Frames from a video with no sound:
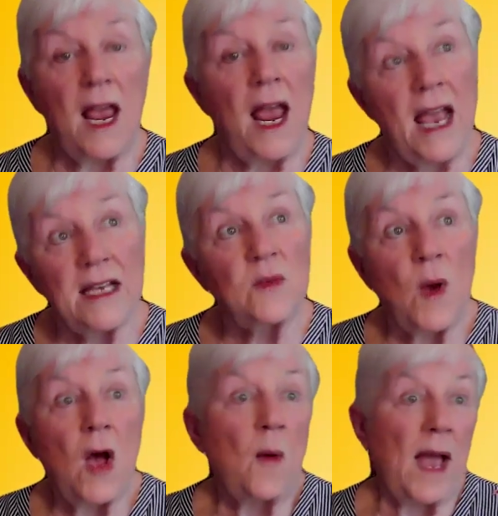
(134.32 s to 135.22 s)
as
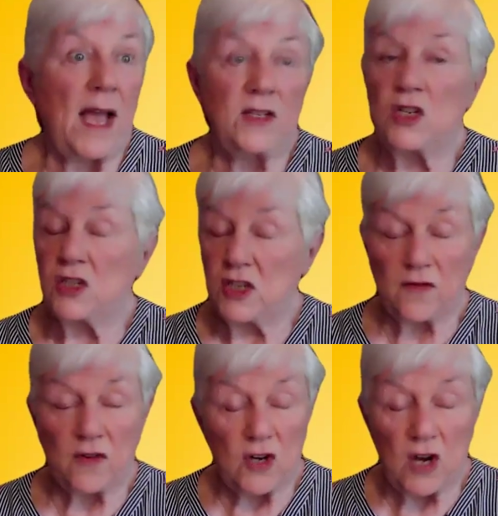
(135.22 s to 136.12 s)
well as just
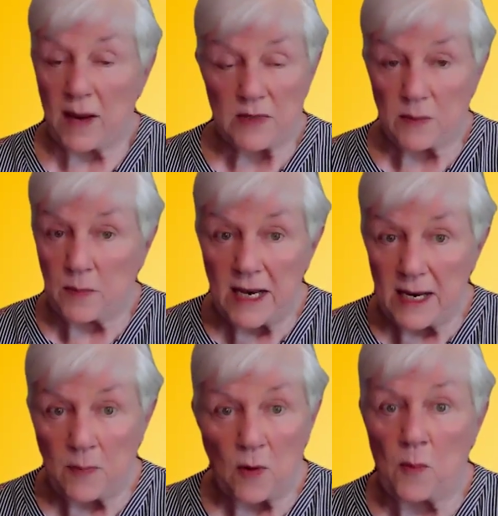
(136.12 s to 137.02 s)
different types of
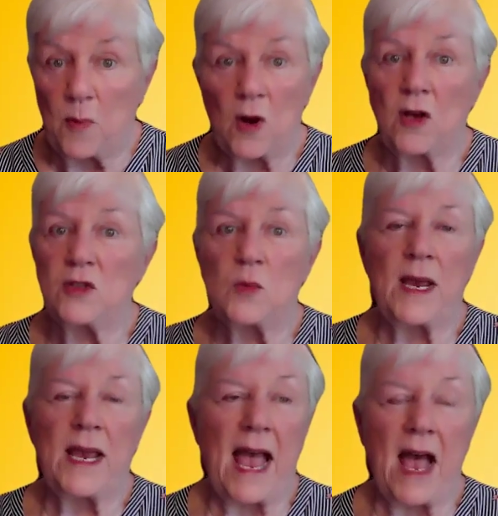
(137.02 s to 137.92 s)
people, because
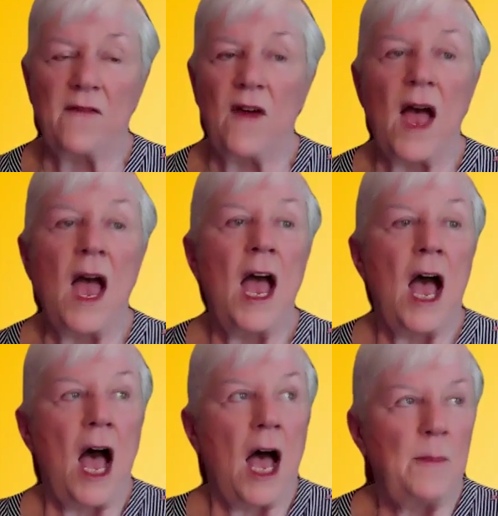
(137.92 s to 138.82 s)
we have
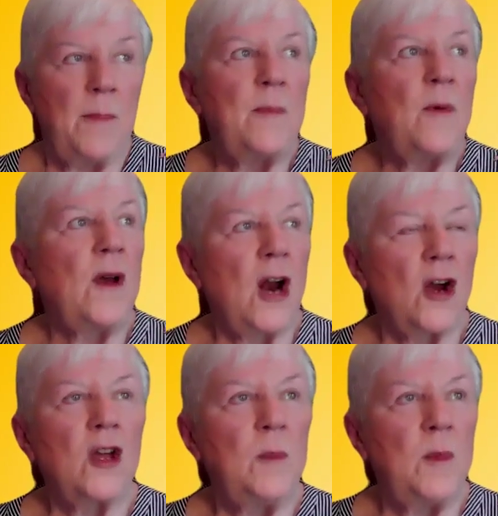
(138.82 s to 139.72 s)
people in our
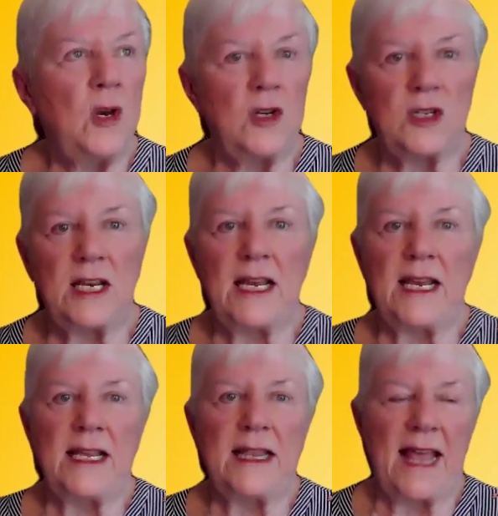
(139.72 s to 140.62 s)

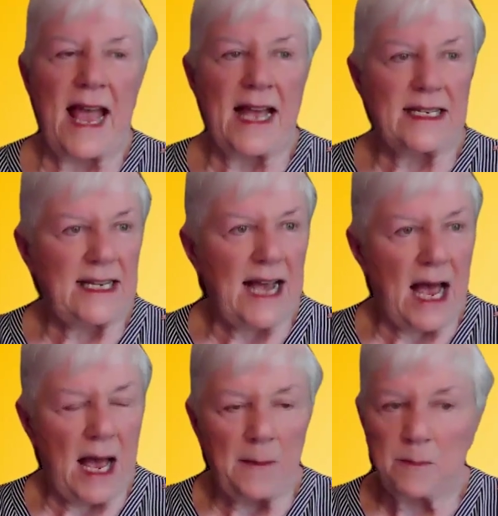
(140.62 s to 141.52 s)
community that
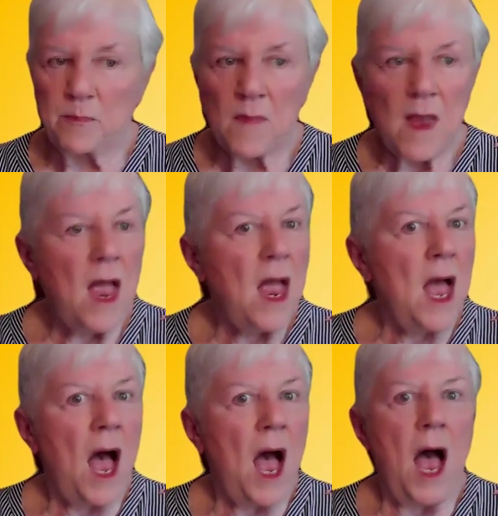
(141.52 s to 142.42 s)

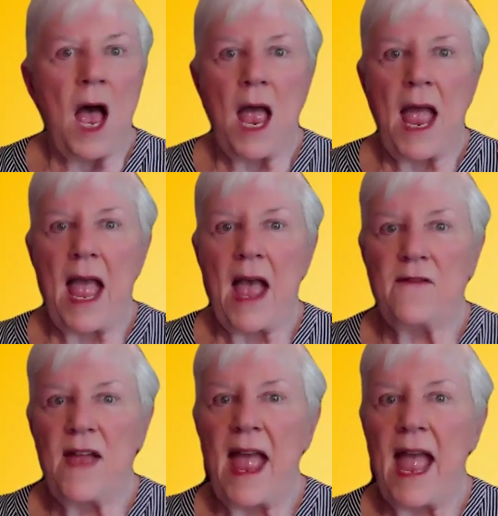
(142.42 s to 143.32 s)
have
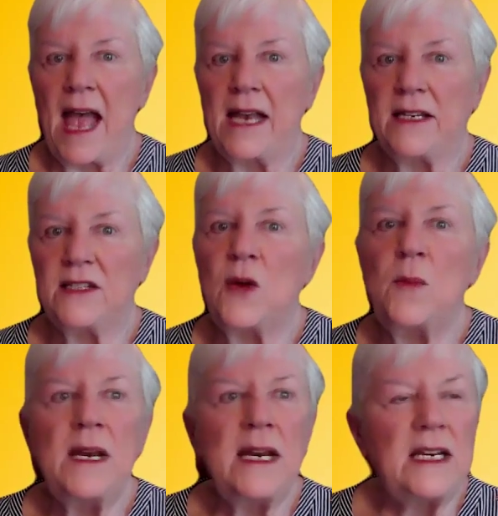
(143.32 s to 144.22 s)
had so
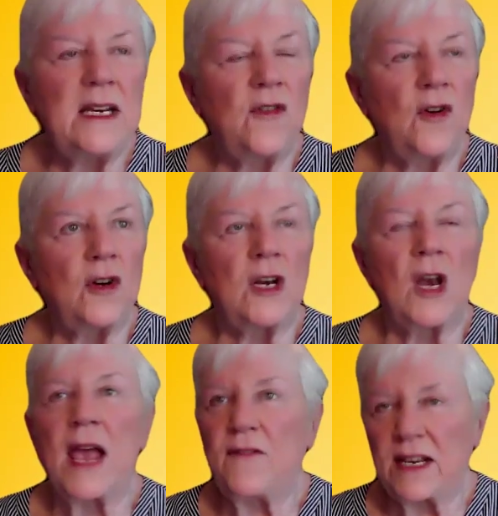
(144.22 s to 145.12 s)
many different
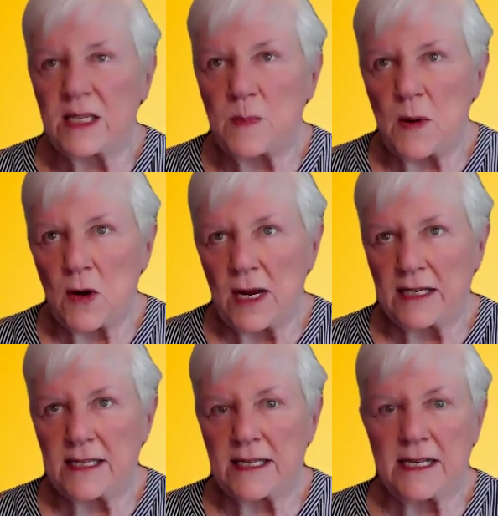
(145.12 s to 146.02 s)
life
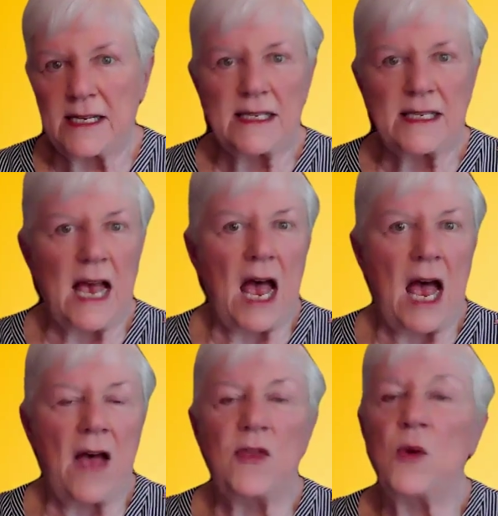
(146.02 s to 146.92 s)
experiences
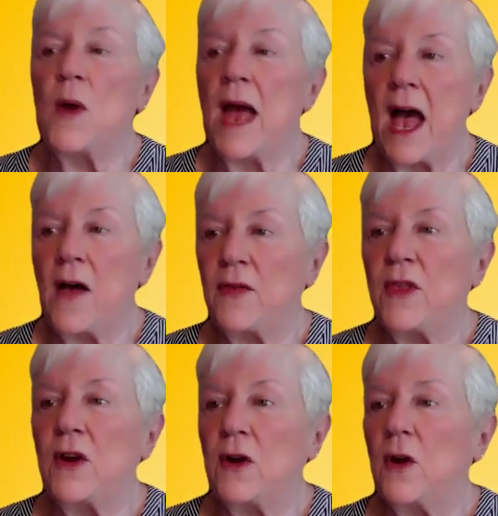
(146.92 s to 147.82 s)
throughout
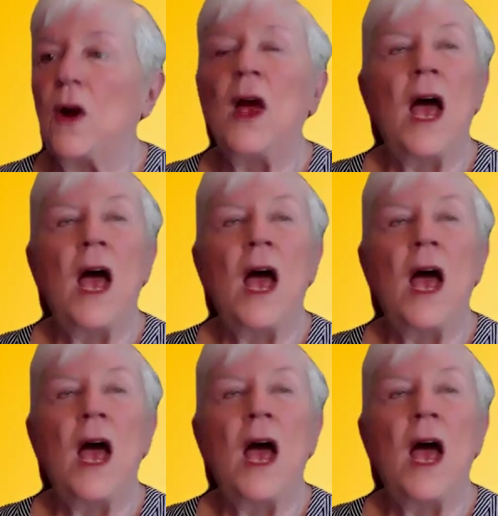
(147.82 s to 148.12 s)
their